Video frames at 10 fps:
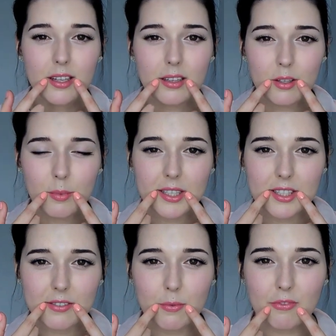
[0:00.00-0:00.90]
little
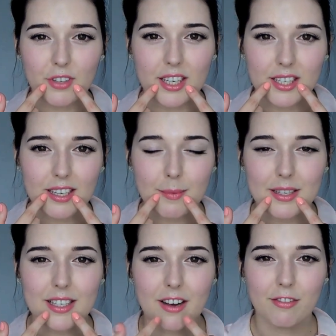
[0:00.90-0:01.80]
bits of bread
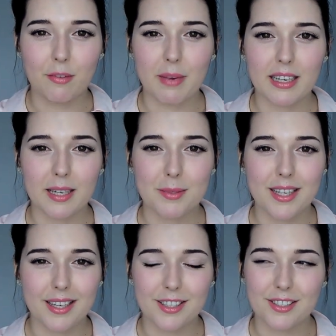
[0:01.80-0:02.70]
coming down from my lips,
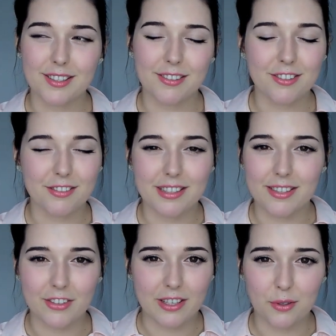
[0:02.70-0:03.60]
and it just looked
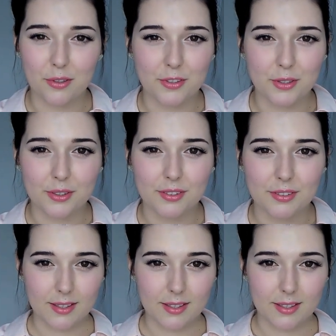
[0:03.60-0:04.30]
really, really awful.